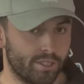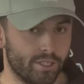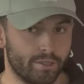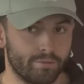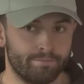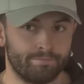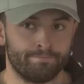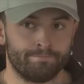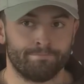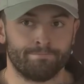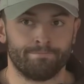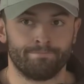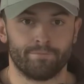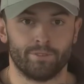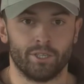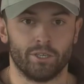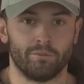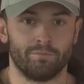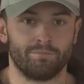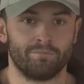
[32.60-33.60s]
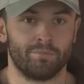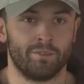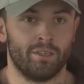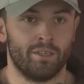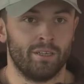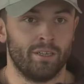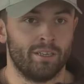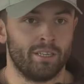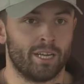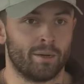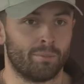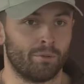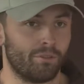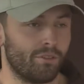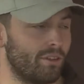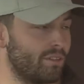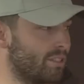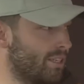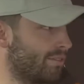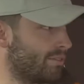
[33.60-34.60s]
you know, a couple
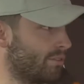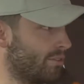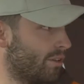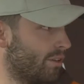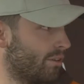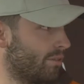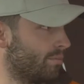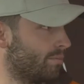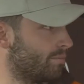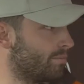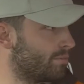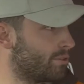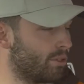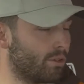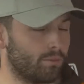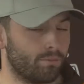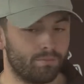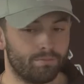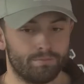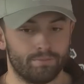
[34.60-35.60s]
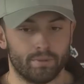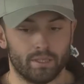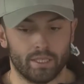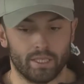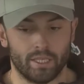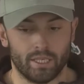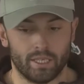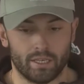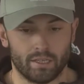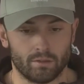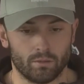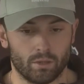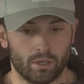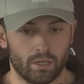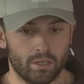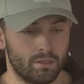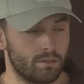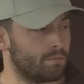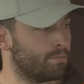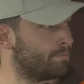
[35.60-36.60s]
things after another. So it is what
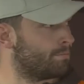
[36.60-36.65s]
it is.